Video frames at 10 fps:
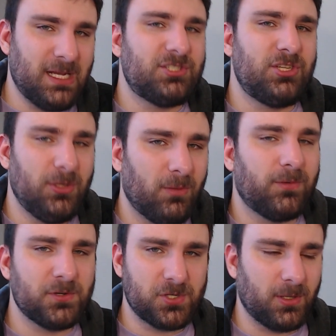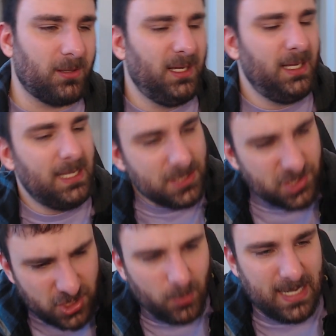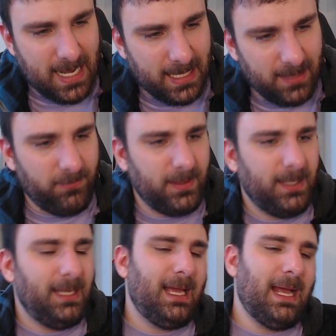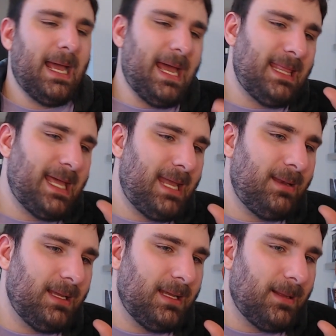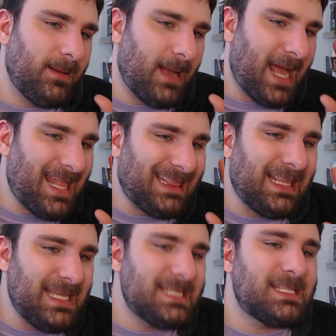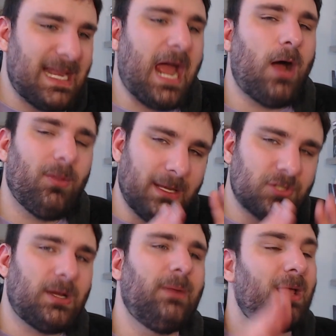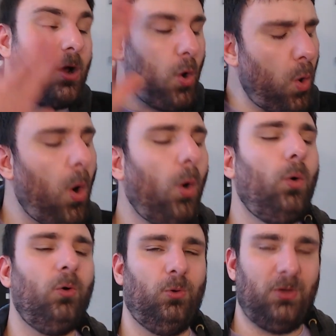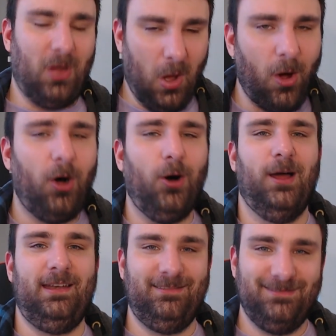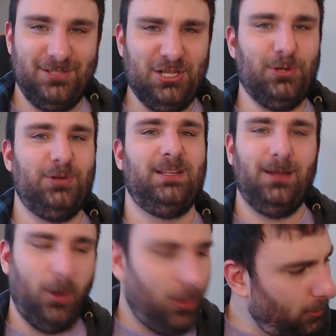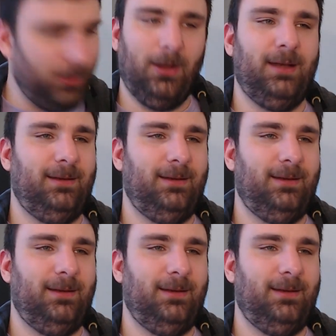too, for sure. So negative. And then at least now, like trying to be like, hold on, dude. Hold on.